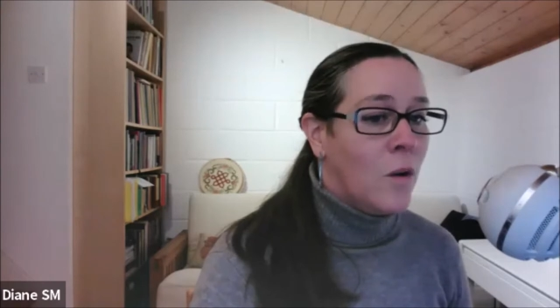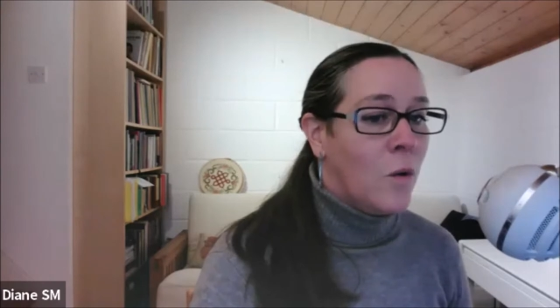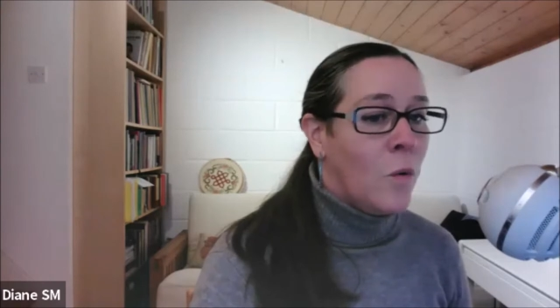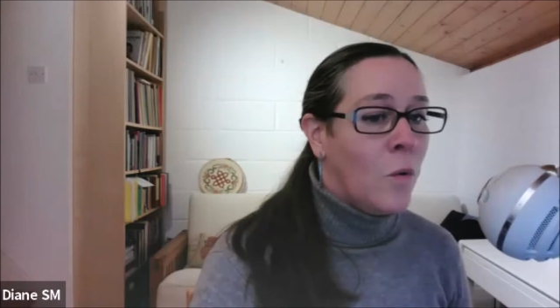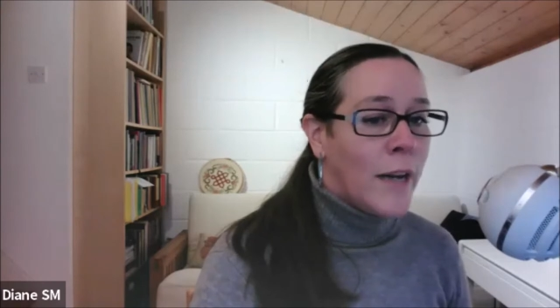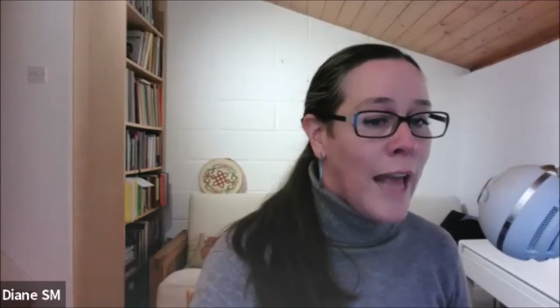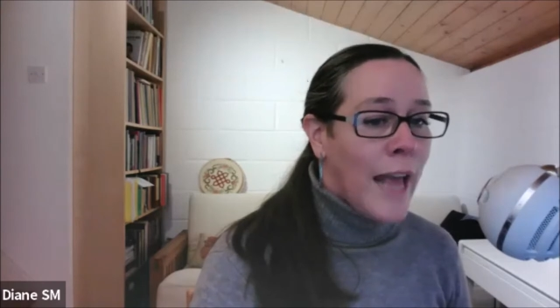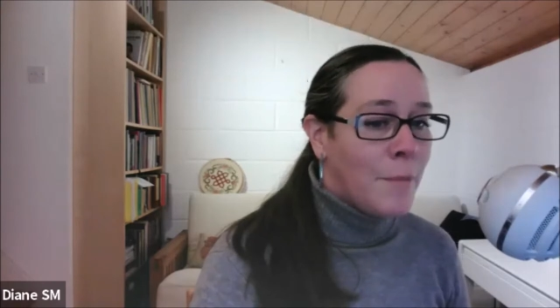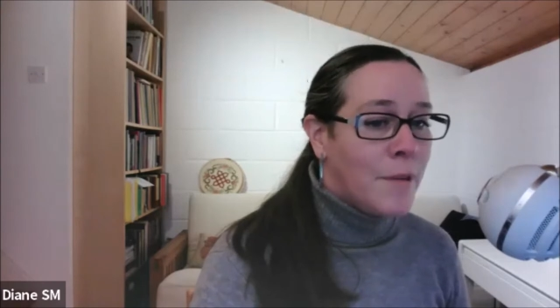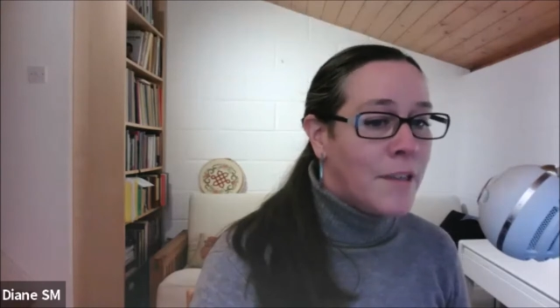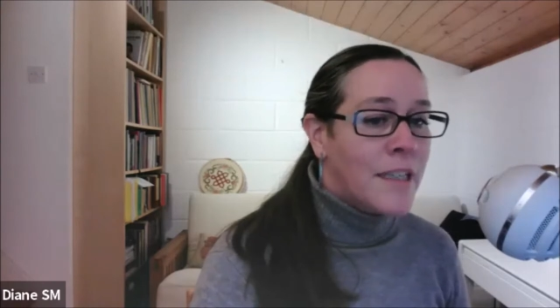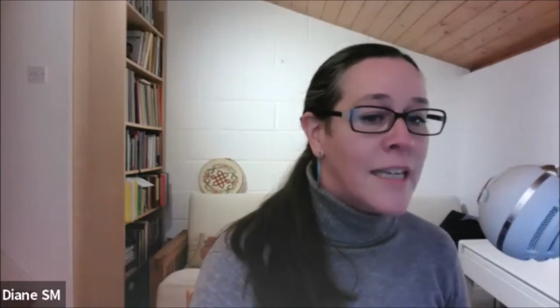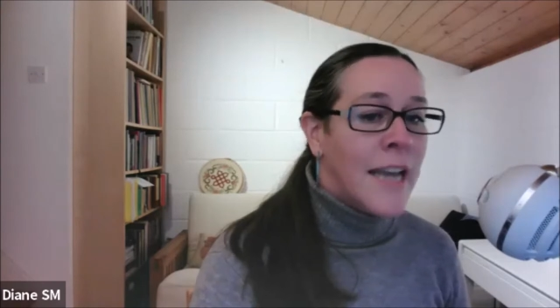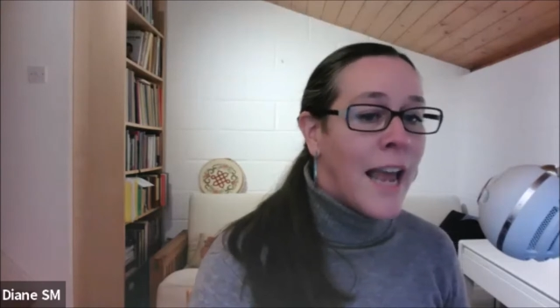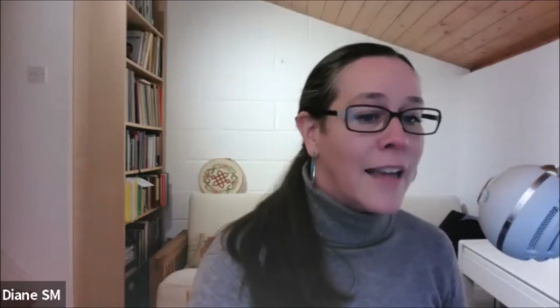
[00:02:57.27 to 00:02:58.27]
What
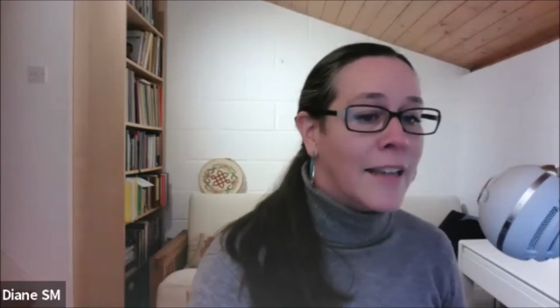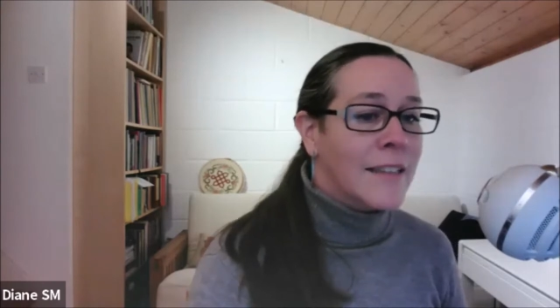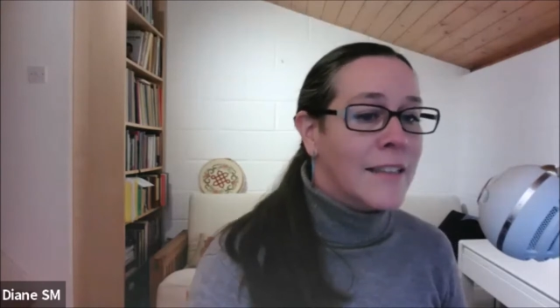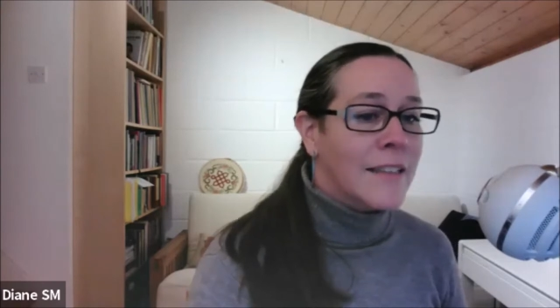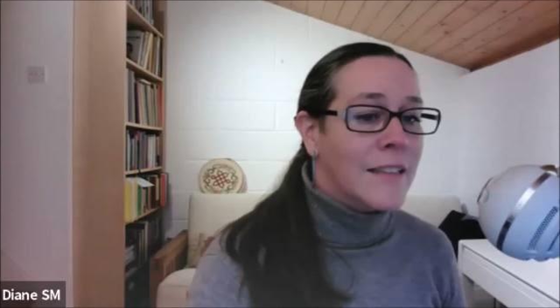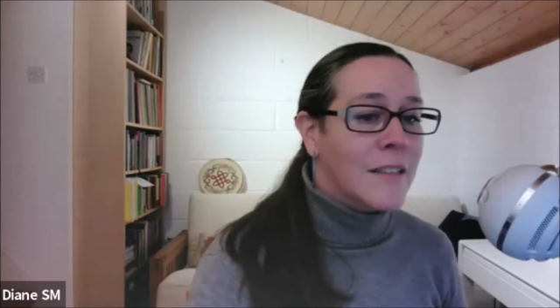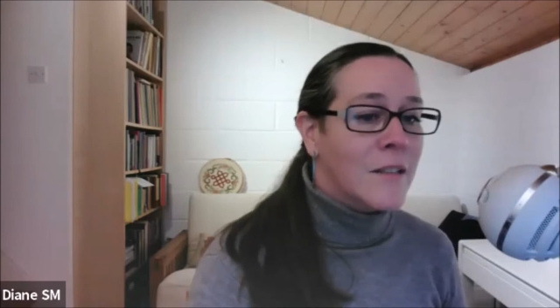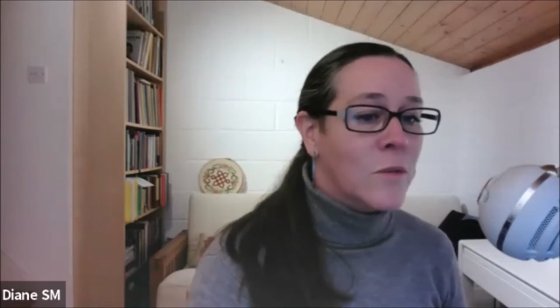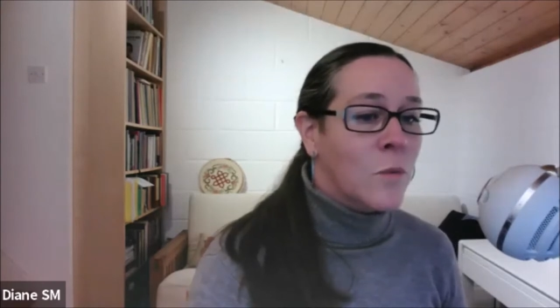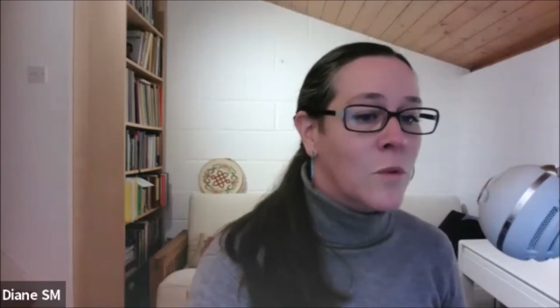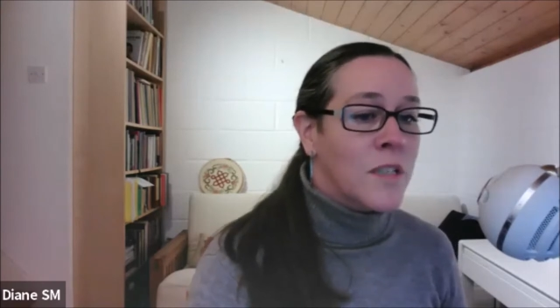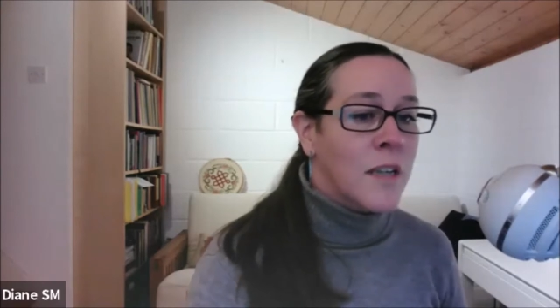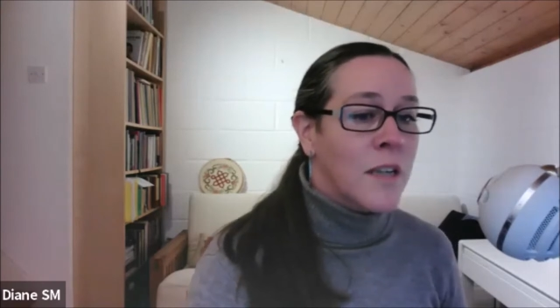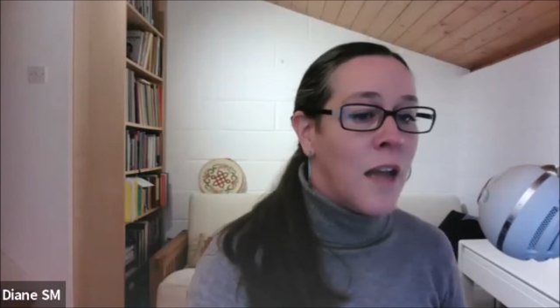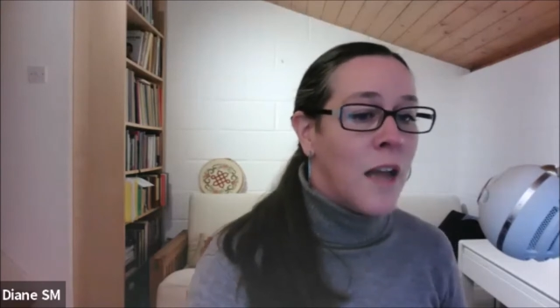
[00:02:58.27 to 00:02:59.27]
happened next
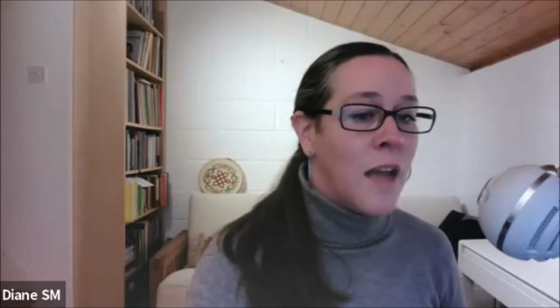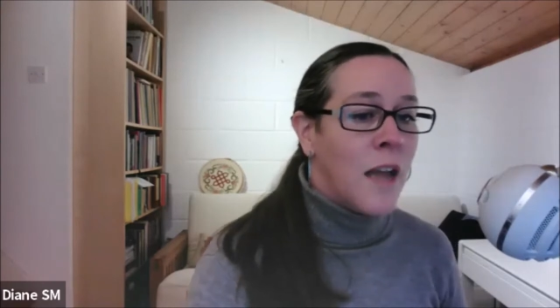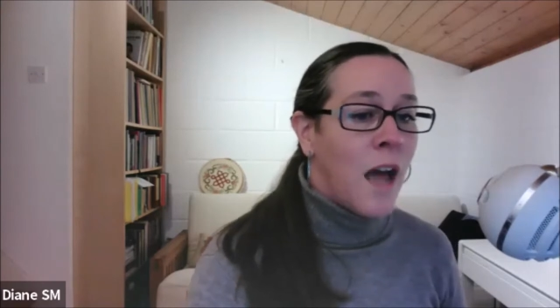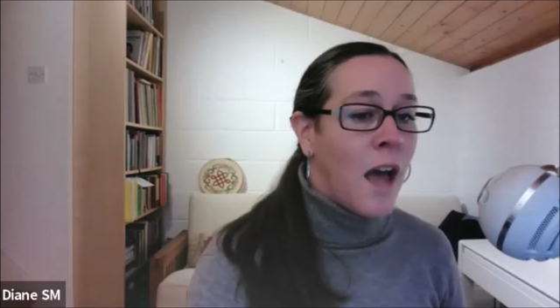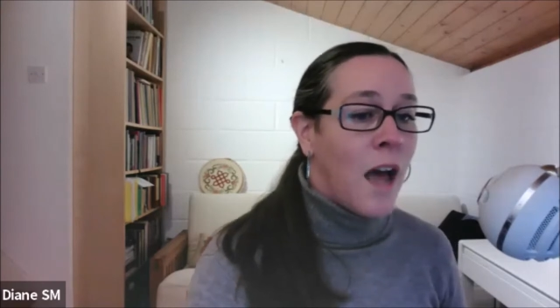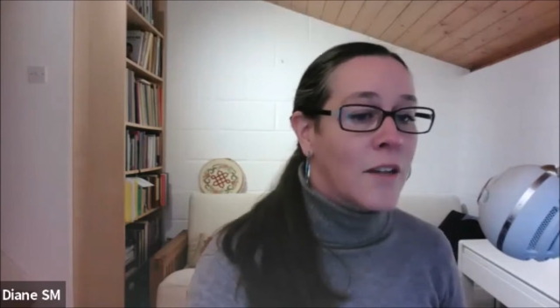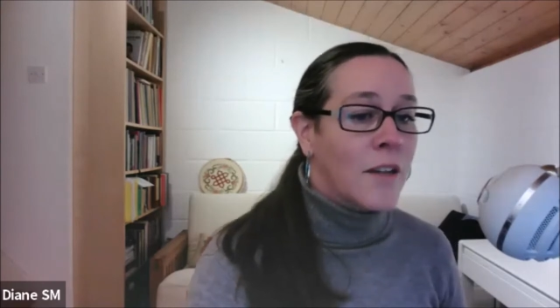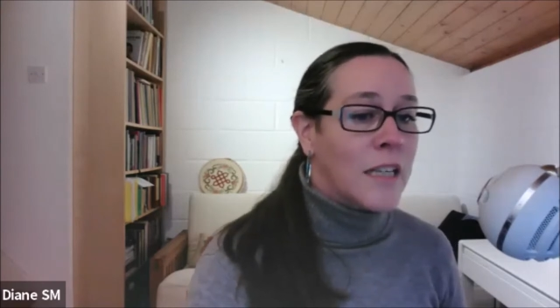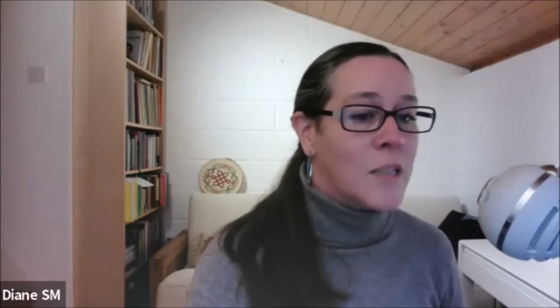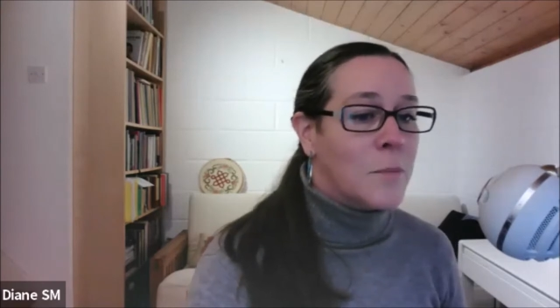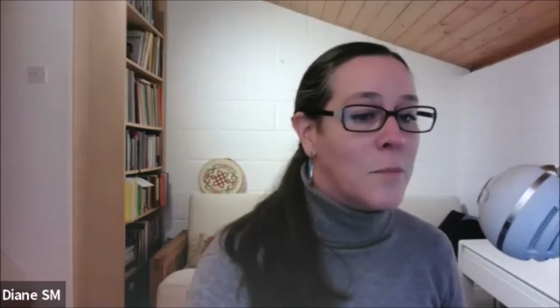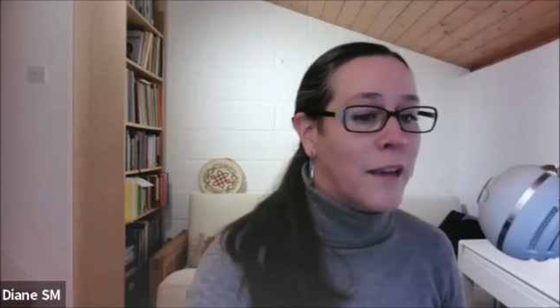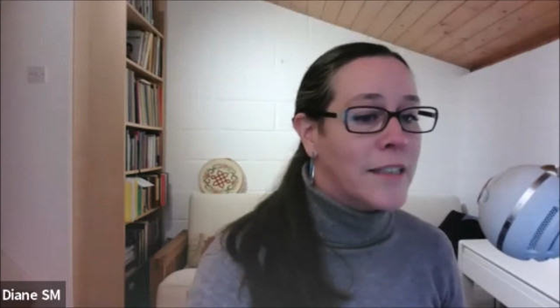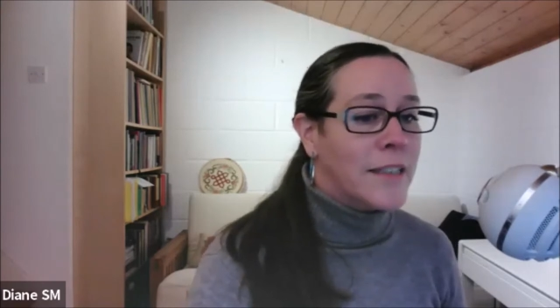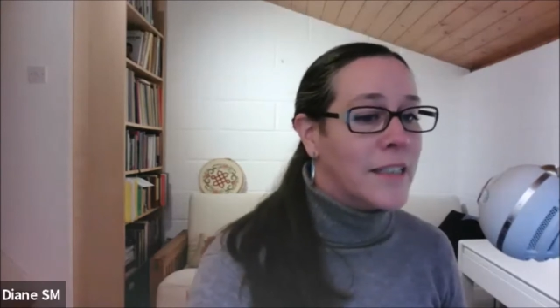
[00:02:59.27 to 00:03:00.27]
was not what we
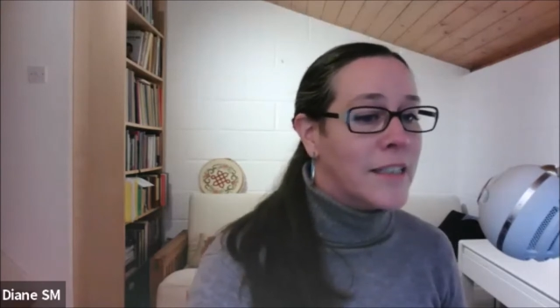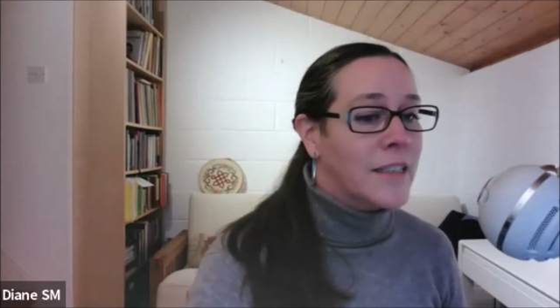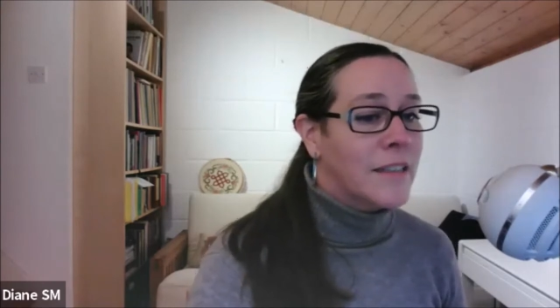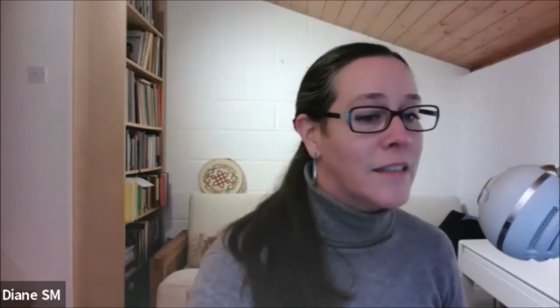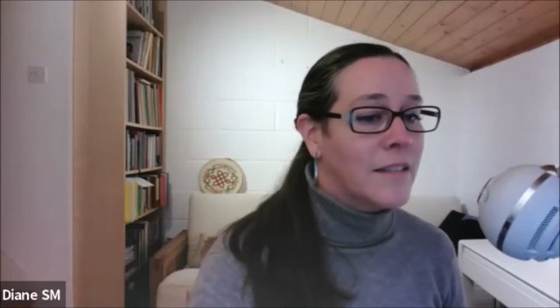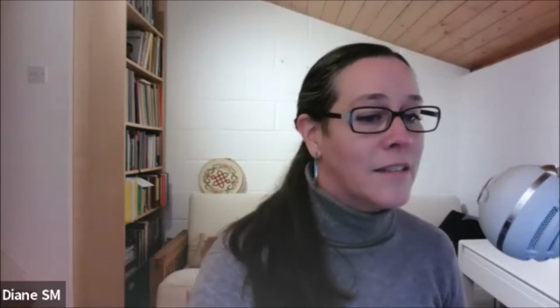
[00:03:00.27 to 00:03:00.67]
expected.